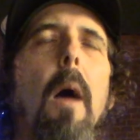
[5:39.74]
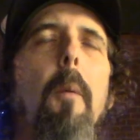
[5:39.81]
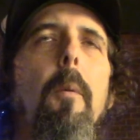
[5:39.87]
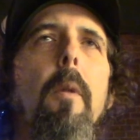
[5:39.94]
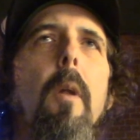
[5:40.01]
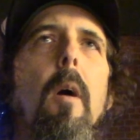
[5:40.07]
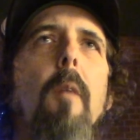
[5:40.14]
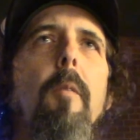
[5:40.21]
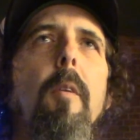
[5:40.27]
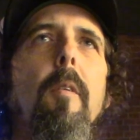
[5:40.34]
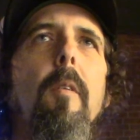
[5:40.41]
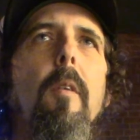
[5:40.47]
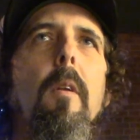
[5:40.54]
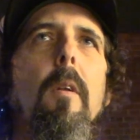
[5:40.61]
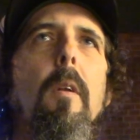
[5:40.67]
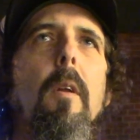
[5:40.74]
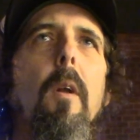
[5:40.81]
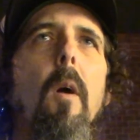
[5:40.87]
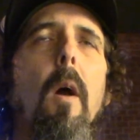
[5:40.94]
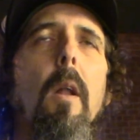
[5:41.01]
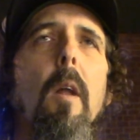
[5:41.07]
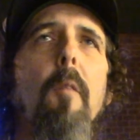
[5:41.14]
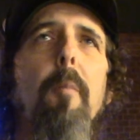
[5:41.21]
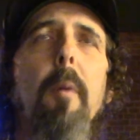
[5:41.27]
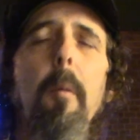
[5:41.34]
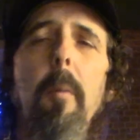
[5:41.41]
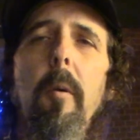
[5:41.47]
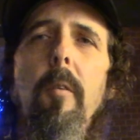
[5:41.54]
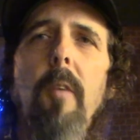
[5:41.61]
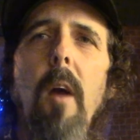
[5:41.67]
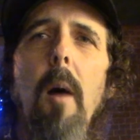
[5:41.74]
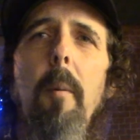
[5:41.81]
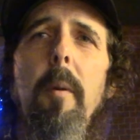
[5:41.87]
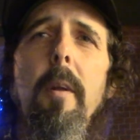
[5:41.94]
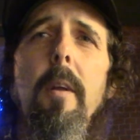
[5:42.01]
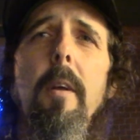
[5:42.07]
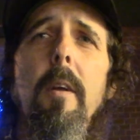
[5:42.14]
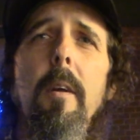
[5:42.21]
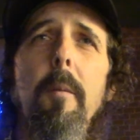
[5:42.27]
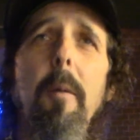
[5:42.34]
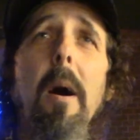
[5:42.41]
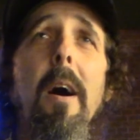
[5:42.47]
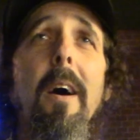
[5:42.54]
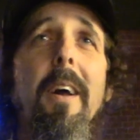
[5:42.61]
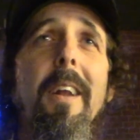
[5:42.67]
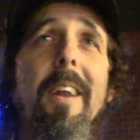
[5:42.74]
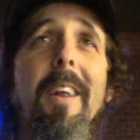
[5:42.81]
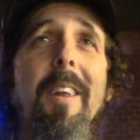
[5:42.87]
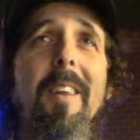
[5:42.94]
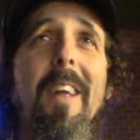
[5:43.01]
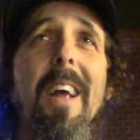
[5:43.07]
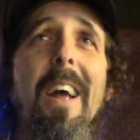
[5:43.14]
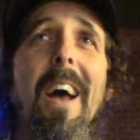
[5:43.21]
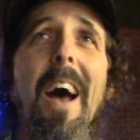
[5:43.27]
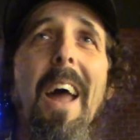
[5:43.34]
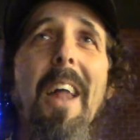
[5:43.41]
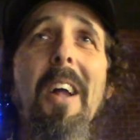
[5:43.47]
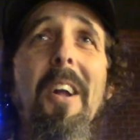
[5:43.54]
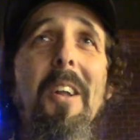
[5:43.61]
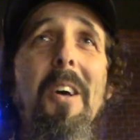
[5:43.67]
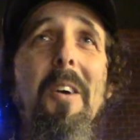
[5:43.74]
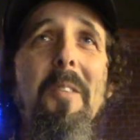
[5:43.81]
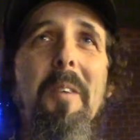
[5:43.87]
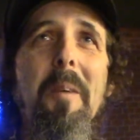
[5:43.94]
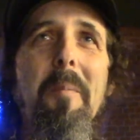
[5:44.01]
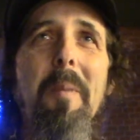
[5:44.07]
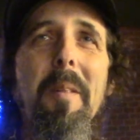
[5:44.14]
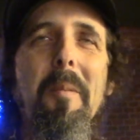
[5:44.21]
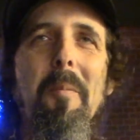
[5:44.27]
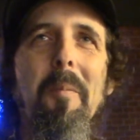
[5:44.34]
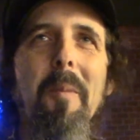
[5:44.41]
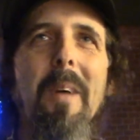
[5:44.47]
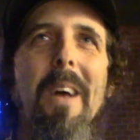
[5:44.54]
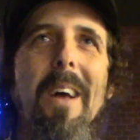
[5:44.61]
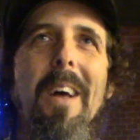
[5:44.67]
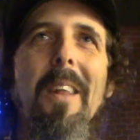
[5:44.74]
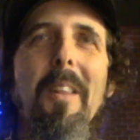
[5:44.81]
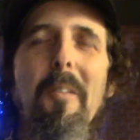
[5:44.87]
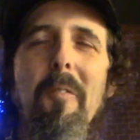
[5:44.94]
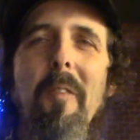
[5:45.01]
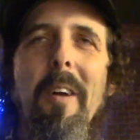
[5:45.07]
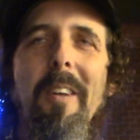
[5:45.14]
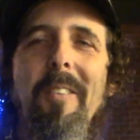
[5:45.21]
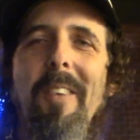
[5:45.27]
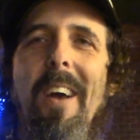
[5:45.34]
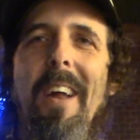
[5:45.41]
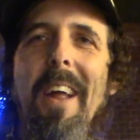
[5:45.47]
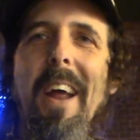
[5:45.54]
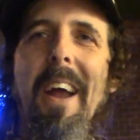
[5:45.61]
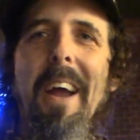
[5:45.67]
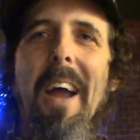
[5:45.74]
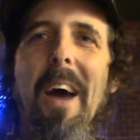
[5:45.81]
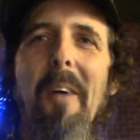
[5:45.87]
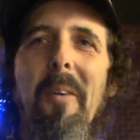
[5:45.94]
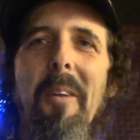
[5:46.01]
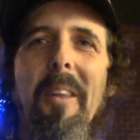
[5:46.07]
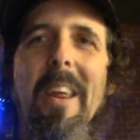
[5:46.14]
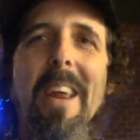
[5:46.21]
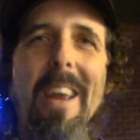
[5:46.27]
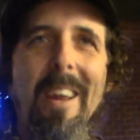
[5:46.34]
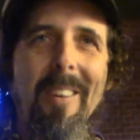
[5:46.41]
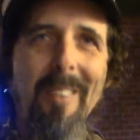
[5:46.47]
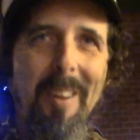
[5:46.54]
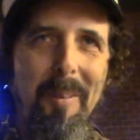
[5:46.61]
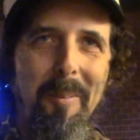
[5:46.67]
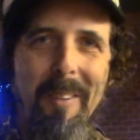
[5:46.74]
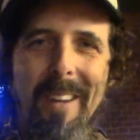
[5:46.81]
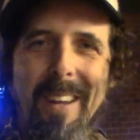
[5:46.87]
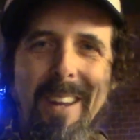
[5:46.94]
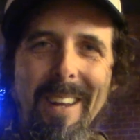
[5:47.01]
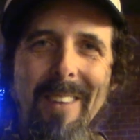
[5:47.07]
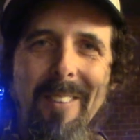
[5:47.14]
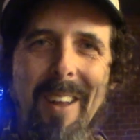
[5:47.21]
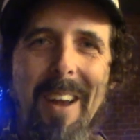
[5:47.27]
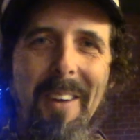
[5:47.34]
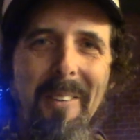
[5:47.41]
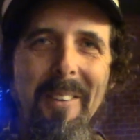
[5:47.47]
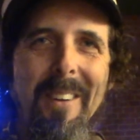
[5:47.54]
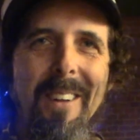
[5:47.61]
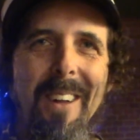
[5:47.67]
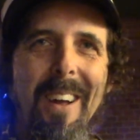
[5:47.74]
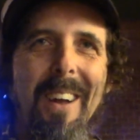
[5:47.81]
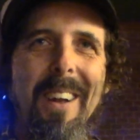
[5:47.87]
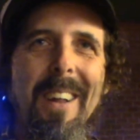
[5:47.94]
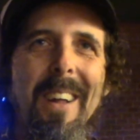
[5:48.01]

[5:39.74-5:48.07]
would love to, you know, I love Bill Burr's comedy, but I don't know if he'd be the funnest guy to hang out with. He seems like he gets angry a lot.